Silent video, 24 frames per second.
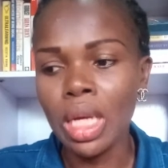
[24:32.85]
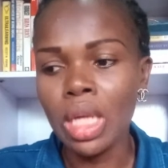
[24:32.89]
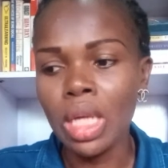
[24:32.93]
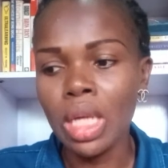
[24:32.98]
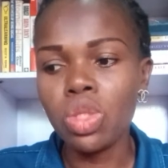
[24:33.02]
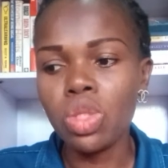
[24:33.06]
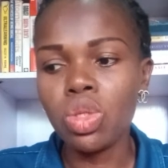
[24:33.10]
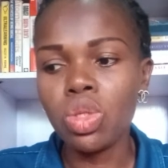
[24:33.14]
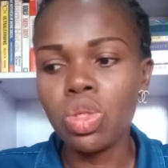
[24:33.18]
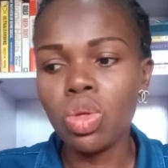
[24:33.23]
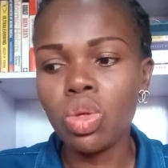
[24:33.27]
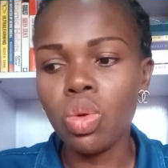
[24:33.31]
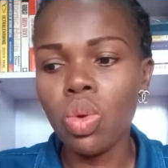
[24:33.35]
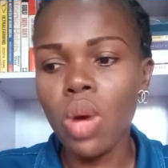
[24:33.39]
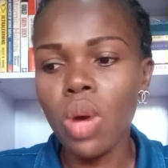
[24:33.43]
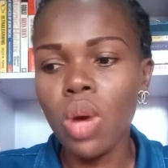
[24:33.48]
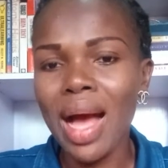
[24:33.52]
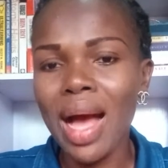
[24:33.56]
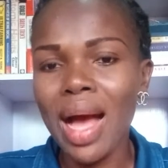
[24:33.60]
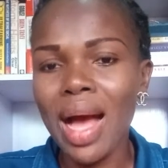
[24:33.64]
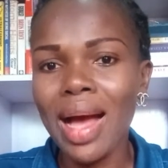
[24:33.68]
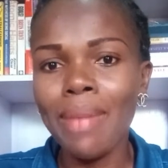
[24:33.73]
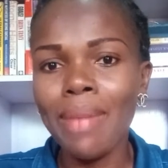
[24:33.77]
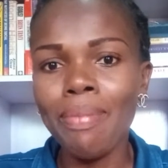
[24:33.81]
So
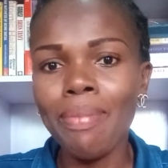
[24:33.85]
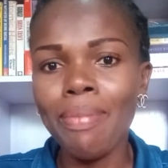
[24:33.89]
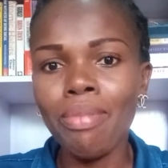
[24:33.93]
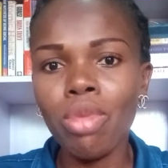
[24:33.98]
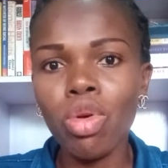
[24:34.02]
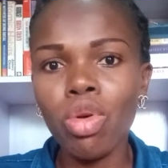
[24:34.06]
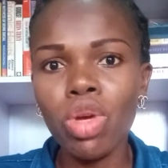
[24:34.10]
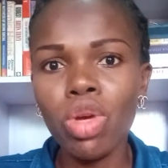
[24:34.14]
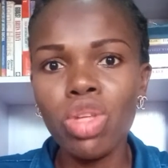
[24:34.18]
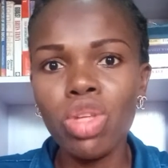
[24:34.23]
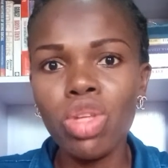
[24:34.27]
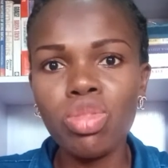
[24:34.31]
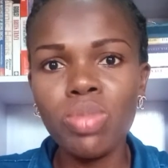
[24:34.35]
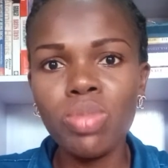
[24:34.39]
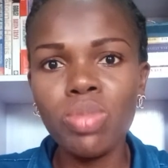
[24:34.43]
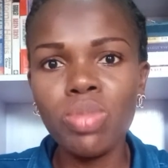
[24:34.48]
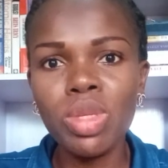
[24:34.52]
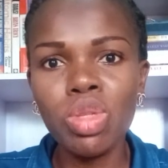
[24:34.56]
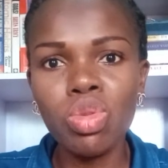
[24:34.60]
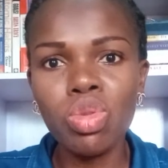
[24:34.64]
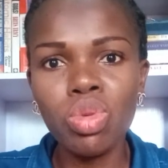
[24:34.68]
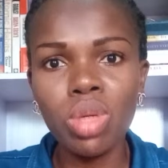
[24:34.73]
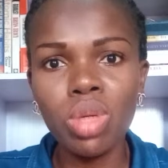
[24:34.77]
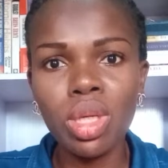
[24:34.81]
I'm going to be
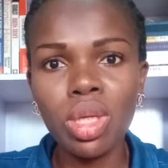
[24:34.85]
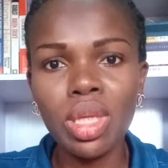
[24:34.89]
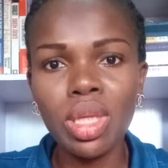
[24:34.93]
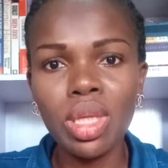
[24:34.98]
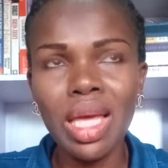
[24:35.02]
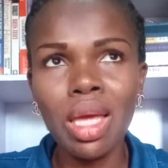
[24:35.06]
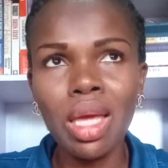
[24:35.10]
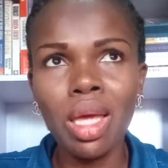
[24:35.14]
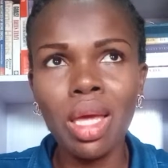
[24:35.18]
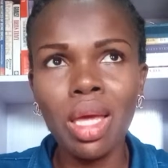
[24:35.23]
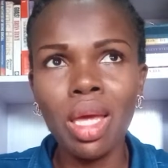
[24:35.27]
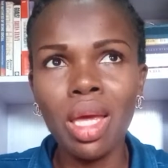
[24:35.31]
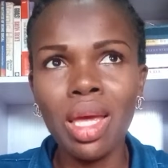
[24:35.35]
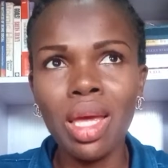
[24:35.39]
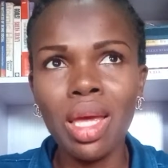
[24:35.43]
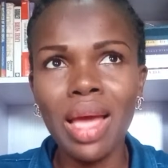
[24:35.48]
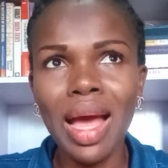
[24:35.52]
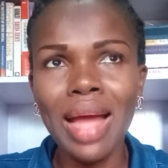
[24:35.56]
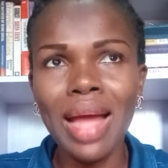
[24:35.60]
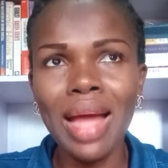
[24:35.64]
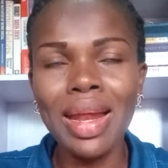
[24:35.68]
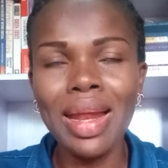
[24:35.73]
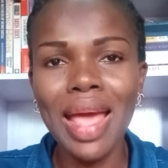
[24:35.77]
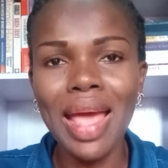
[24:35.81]
doing
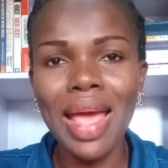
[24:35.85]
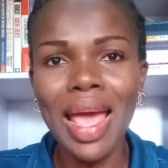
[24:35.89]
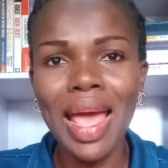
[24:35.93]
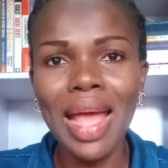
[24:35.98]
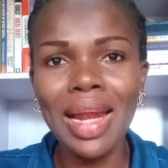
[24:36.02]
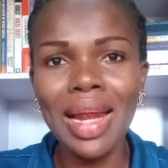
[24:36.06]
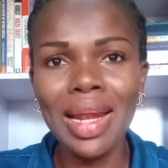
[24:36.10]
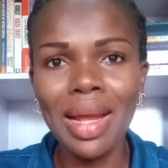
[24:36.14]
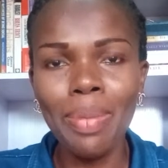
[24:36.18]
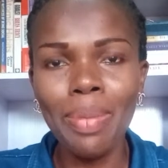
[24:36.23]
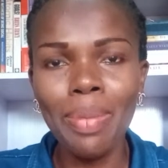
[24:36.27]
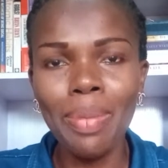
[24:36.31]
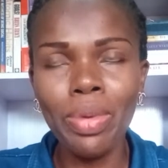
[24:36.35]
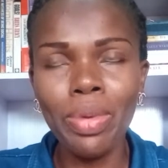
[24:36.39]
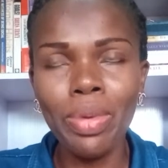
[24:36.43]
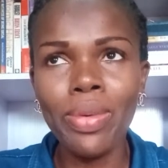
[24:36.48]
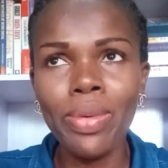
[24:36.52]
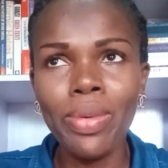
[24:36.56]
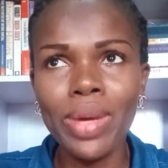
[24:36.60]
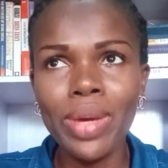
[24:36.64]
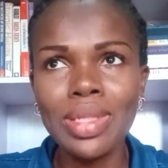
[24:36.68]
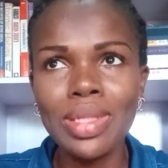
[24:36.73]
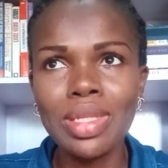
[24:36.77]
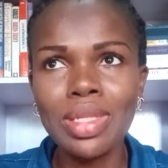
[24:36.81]
an
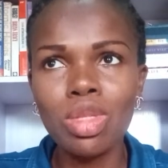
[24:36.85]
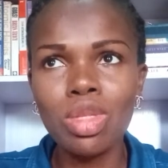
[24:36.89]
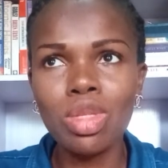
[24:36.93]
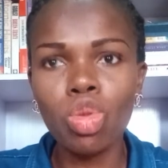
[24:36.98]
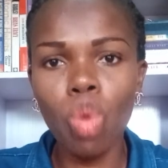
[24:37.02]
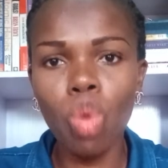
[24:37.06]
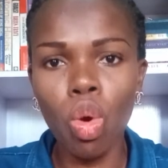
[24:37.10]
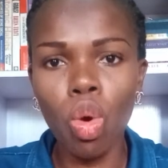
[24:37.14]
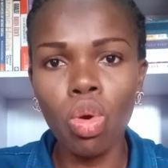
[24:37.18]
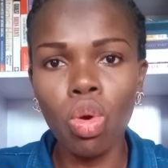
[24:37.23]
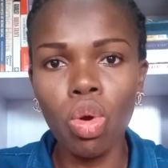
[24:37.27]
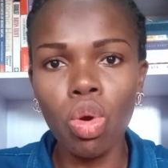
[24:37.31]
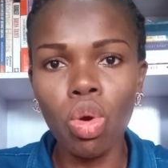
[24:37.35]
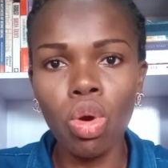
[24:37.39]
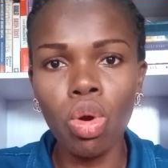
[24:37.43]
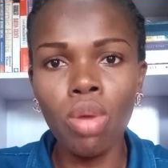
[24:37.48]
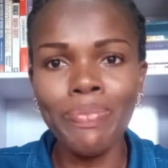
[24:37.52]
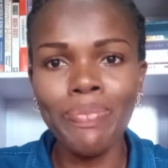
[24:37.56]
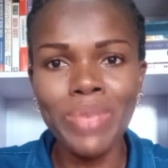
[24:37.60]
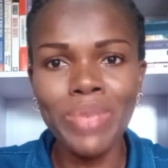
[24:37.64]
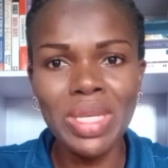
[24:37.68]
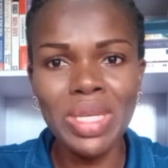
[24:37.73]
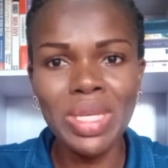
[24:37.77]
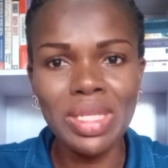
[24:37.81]
elaborate talk on
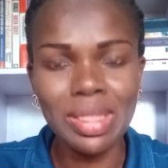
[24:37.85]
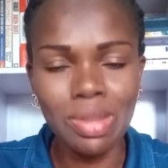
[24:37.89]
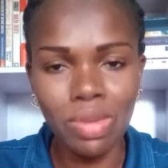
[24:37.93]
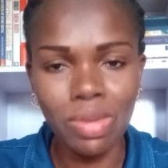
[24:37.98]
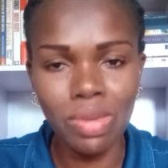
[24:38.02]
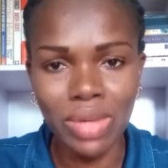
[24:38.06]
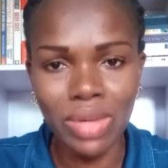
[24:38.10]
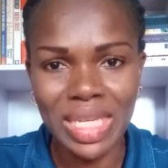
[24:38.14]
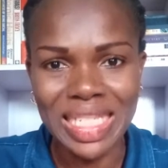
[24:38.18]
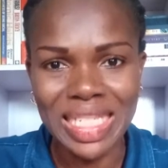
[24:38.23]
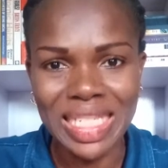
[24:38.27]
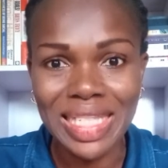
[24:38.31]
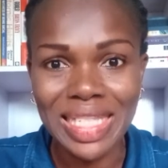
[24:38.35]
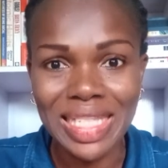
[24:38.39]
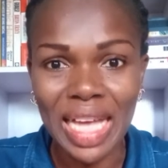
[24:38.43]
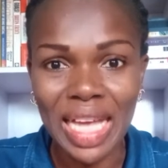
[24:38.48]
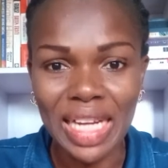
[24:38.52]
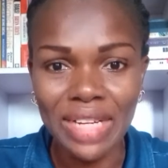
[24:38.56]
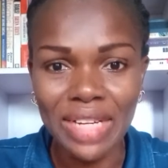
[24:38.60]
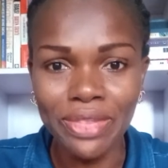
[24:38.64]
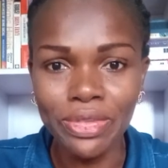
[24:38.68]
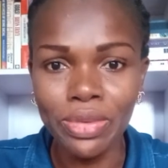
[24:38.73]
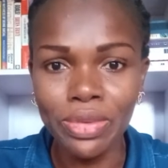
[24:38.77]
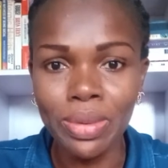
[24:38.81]
PCOS
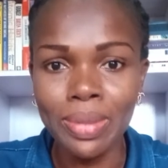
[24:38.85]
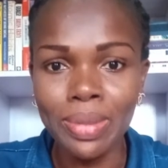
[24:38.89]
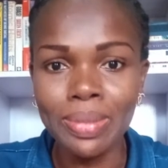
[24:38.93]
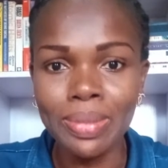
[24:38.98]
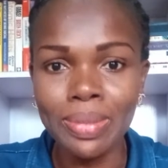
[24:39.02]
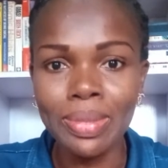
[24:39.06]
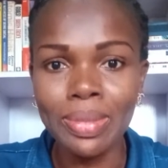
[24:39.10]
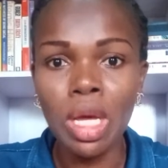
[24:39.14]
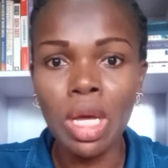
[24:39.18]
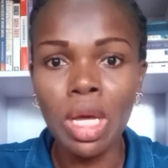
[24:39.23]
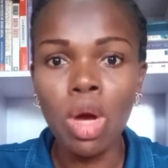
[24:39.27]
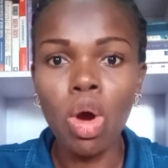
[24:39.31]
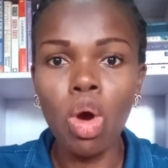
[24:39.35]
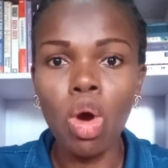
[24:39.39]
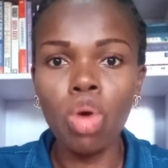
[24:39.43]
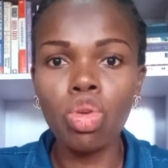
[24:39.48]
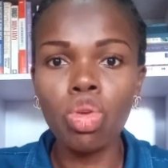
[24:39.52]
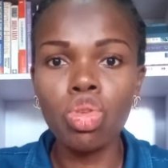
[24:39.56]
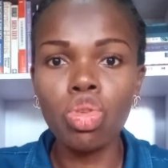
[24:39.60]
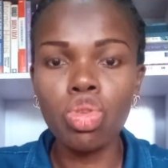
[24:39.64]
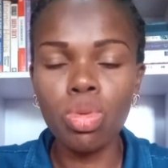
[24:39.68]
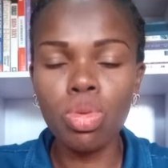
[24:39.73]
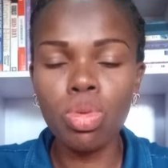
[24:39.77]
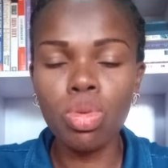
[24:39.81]
starting from
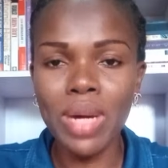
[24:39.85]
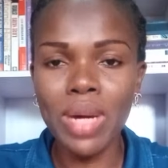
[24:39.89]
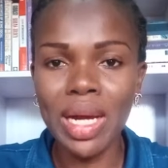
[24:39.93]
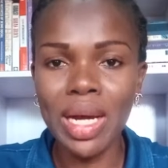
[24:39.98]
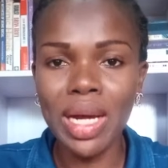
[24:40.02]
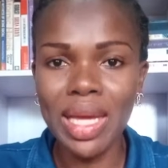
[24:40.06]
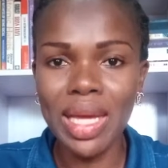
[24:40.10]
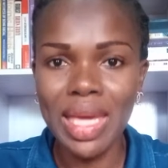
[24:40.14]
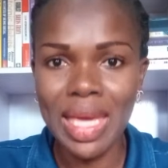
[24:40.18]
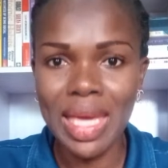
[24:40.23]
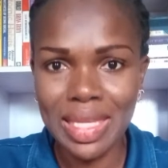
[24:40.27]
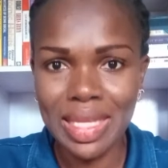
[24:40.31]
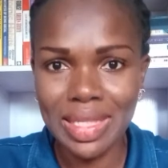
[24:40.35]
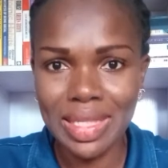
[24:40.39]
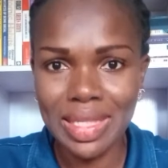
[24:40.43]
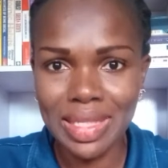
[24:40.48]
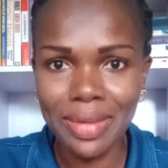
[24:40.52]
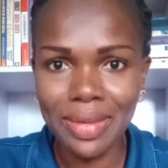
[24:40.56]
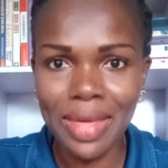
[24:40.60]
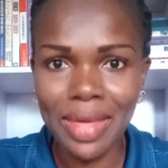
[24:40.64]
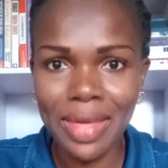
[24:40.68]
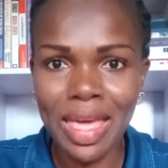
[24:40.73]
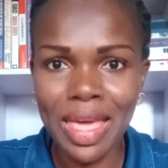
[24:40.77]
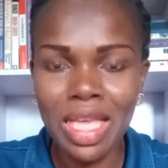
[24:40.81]
October
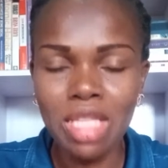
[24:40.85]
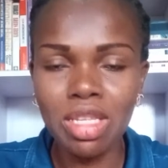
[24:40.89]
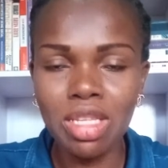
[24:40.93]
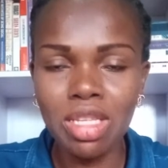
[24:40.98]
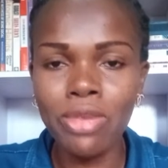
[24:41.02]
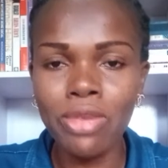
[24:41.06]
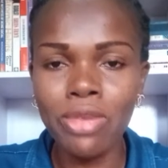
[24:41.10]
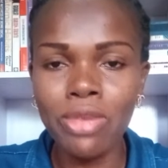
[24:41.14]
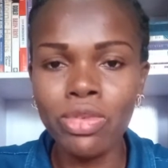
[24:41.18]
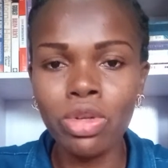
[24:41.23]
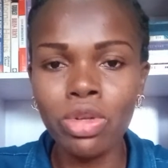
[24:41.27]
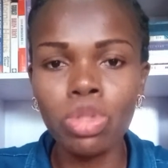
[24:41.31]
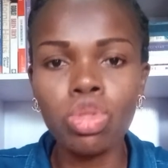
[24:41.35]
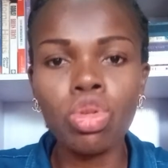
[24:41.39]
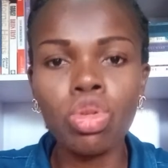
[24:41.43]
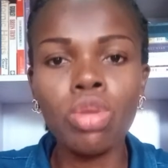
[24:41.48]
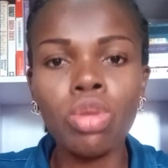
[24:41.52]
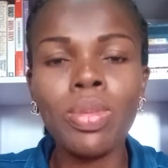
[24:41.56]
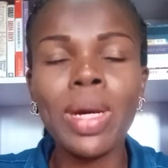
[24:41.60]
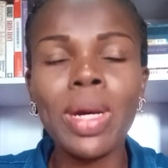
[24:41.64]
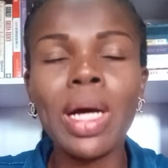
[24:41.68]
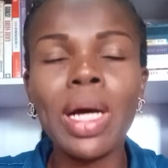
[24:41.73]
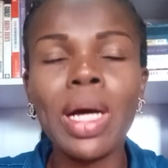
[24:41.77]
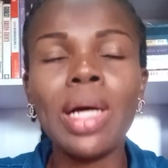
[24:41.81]
8th of
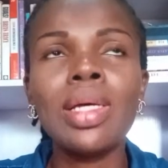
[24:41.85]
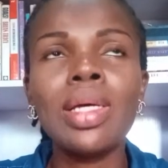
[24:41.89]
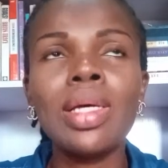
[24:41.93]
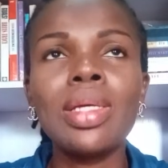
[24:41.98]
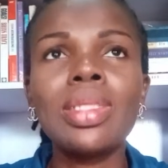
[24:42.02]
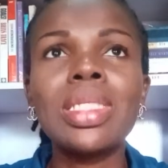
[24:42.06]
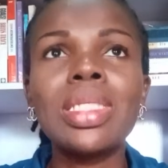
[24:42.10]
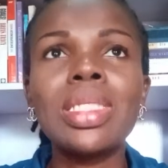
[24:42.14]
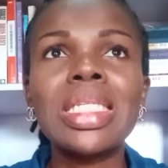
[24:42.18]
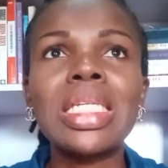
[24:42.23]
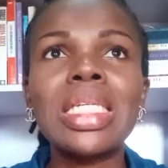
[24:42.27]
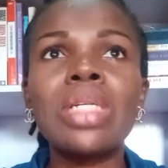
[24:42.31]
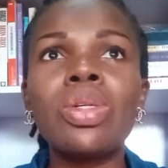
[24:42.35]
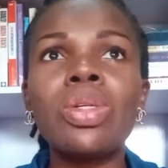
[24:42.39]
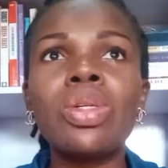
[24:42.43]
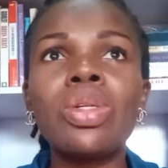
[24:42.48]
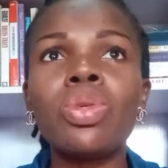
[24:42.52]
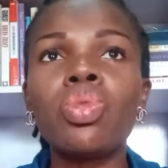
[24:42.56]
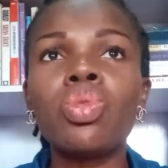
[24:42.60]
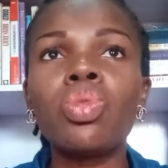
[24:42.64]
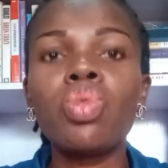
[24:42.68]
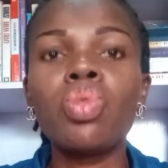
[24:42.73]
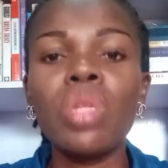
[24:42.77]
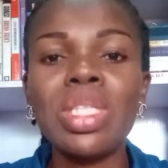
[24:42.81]
October till
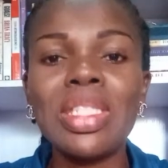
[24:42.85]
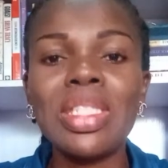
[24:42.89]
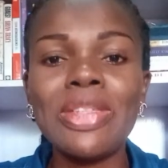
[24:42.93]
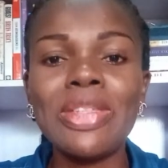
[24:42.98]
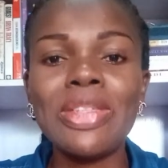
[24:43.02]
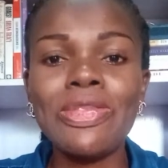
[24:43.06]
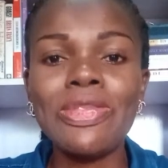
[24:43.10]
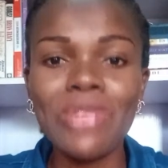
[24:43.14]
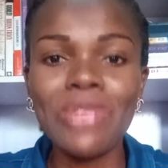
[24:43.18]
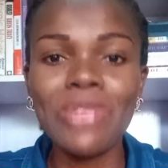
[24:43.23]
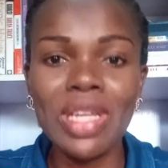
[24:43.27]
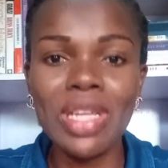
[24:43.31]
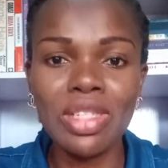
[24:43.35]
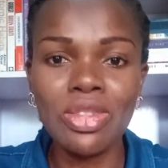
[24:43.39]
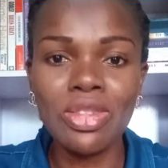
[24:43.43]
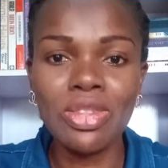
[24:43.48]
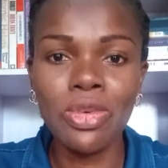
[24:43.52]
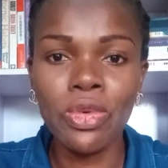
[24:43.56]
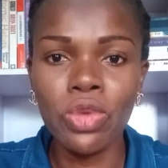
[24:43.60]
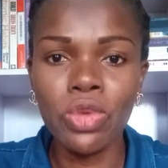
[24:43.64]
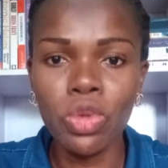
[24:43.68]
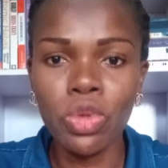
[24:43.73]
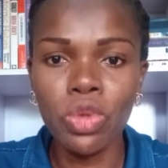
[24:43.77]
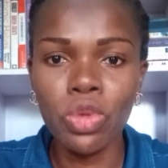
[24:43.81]
21st
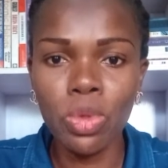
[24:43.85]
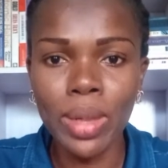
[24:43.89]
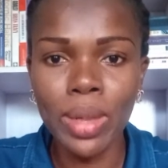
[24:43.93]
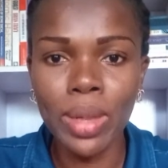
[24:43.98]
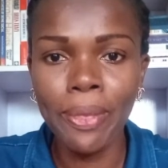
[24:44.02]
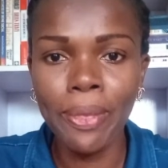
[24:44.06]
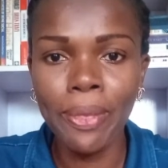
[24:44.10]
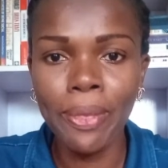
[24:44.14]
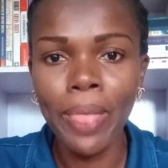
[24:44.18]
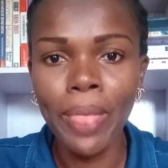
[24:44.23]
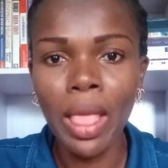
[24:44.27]
October.